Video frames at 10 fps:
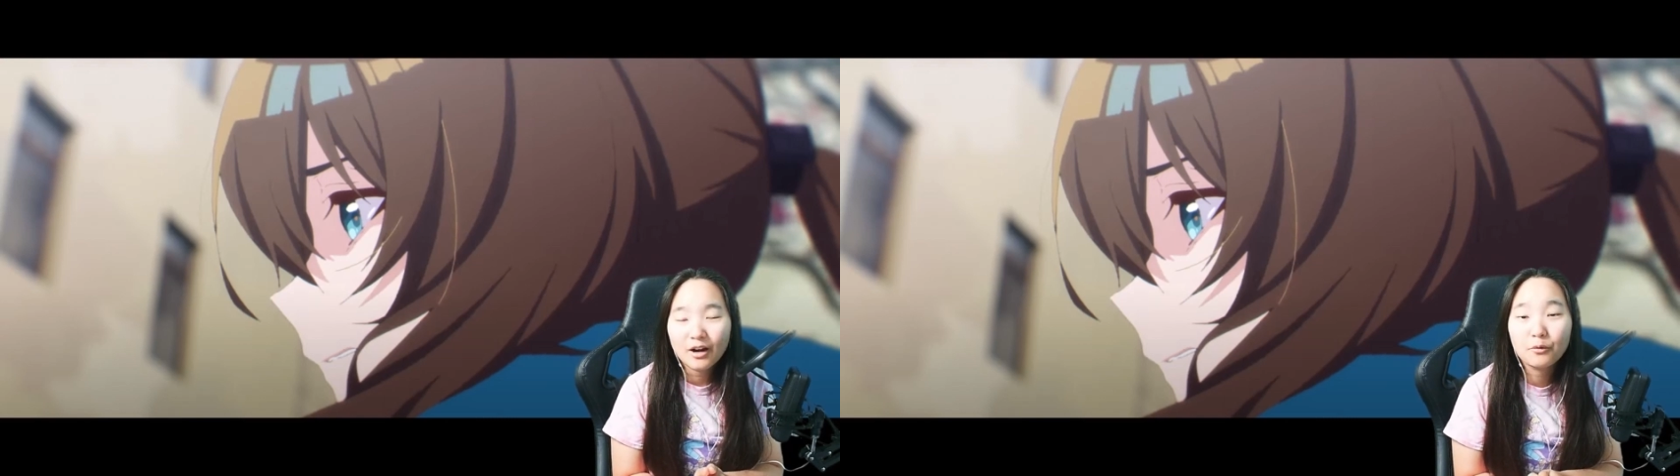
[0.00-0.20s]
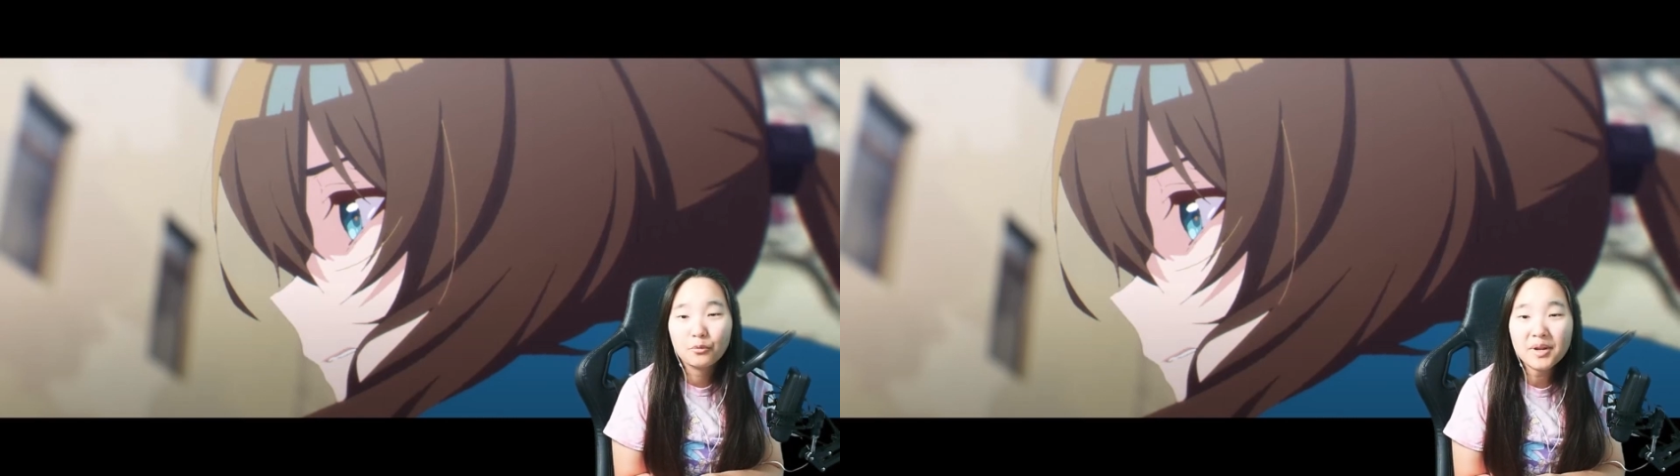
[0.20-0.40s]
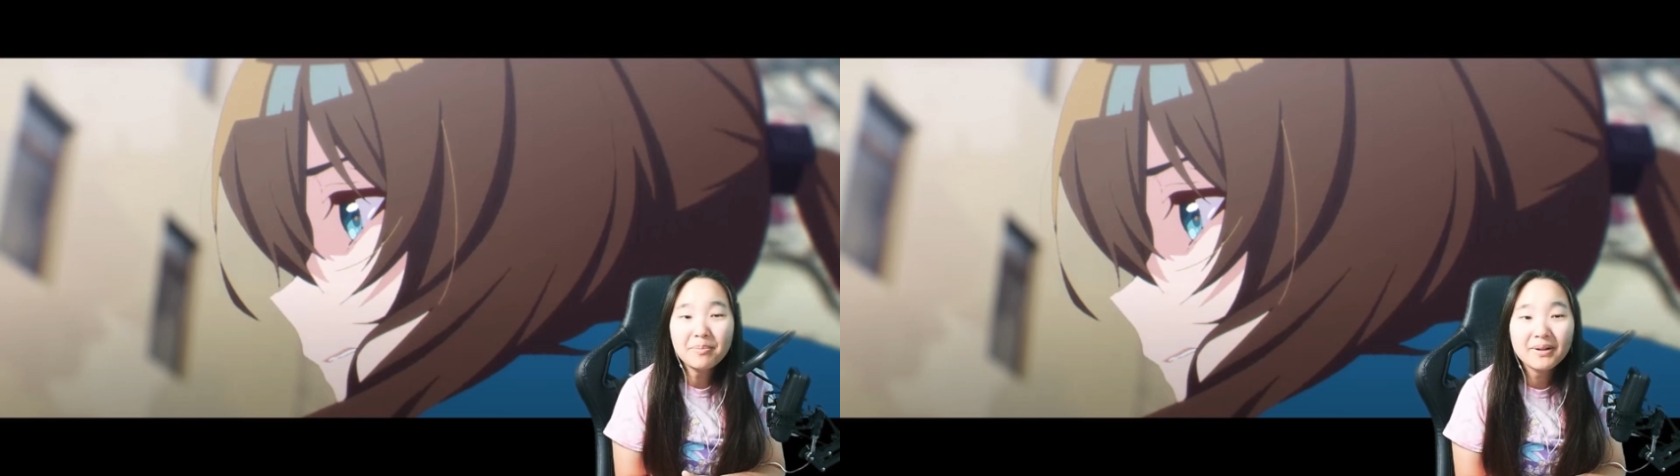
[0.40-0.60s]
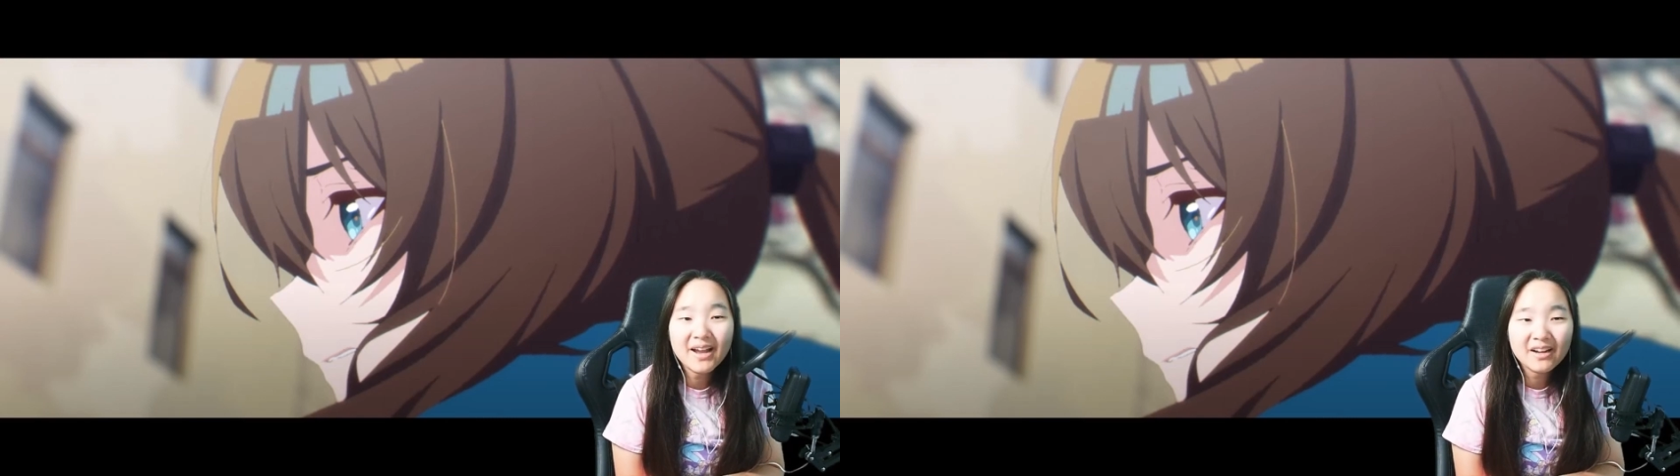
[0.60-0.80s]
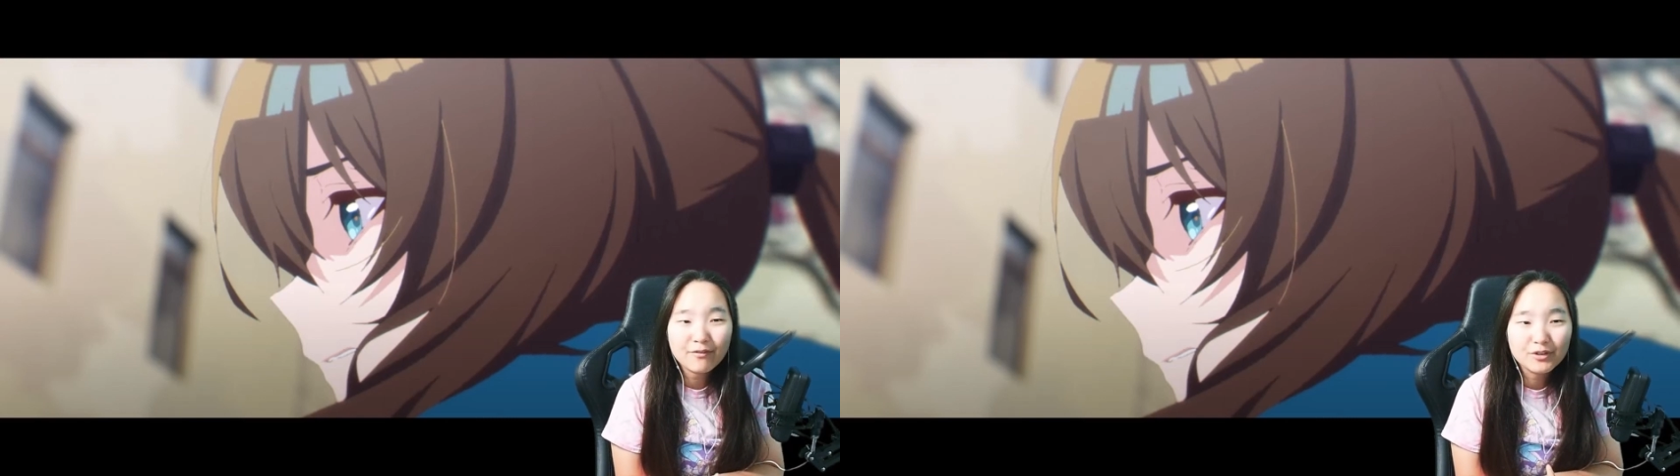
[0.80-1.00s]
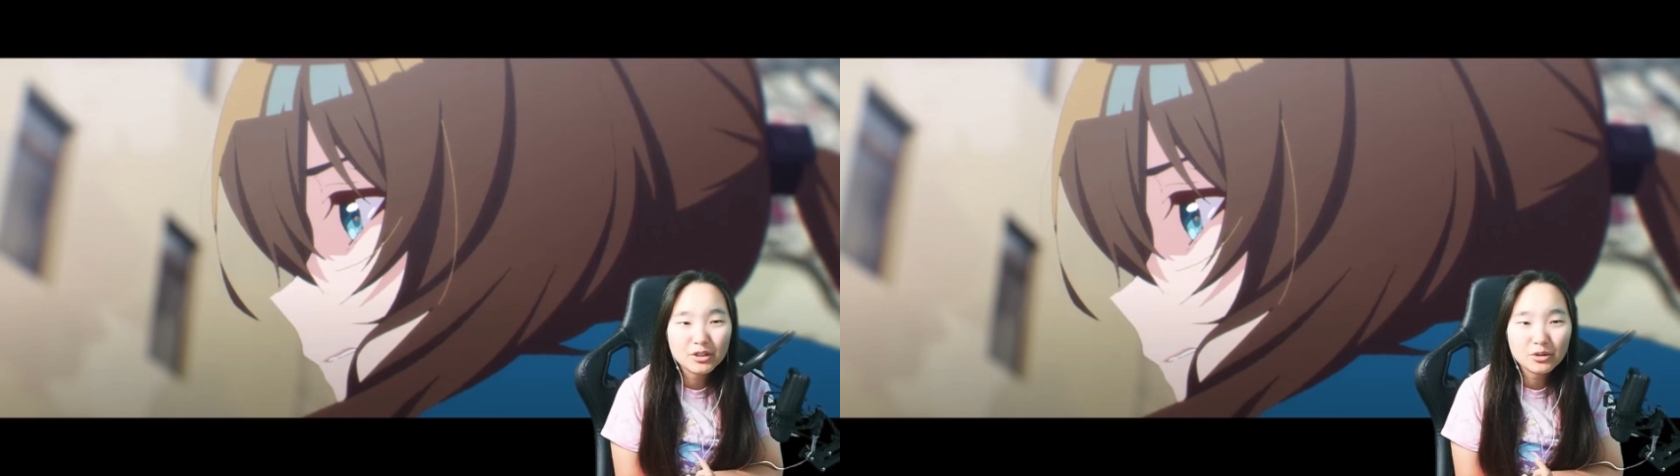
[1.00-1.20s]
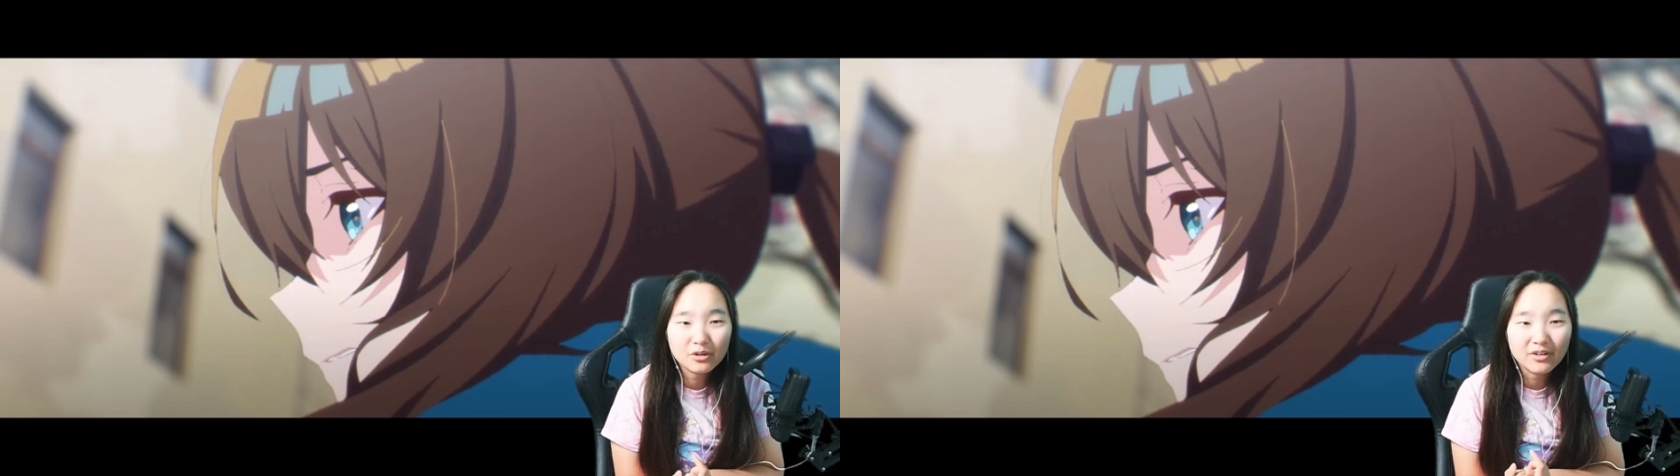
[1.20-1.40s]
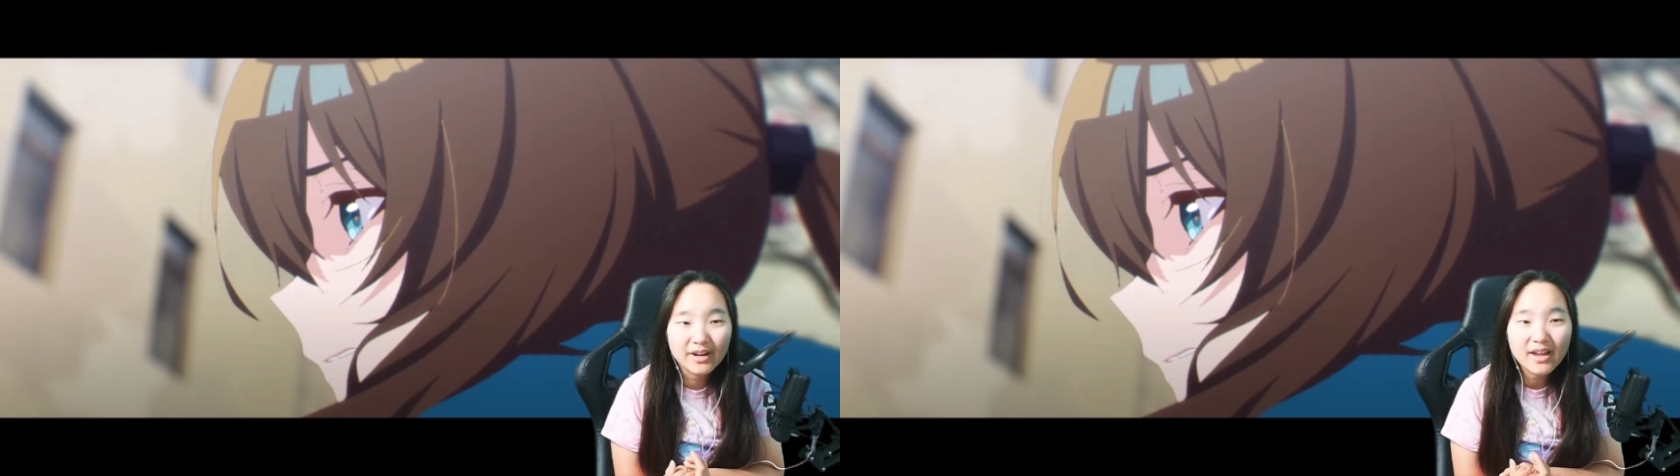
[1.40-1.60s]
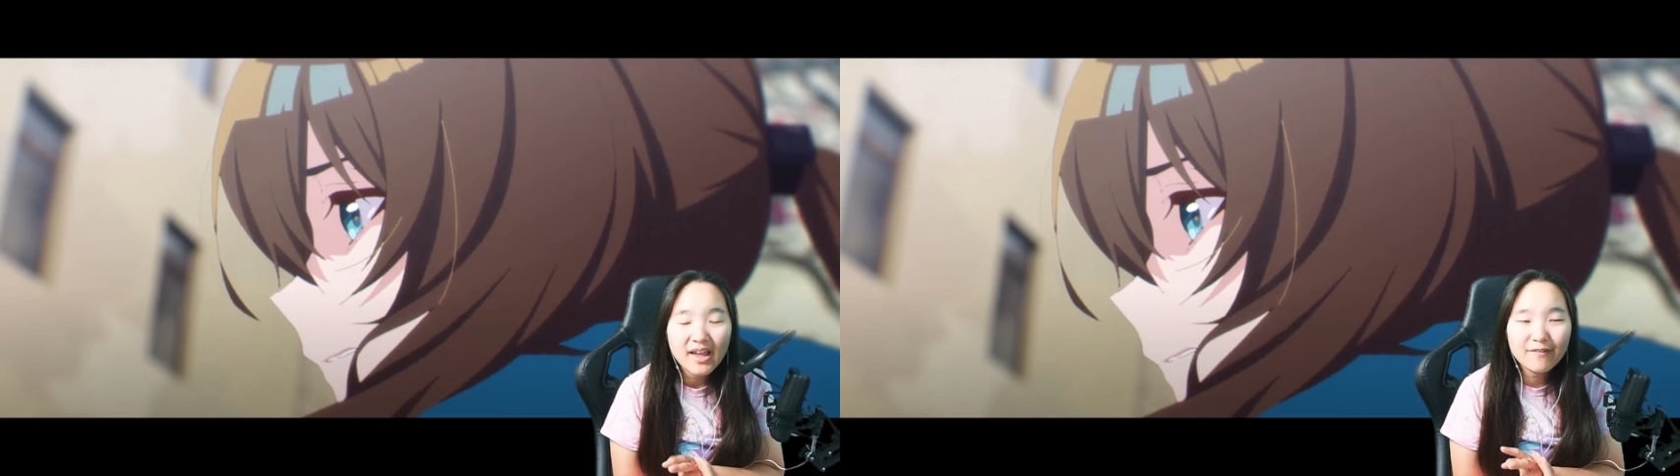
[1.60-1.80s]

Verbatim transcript: a replaying of the story.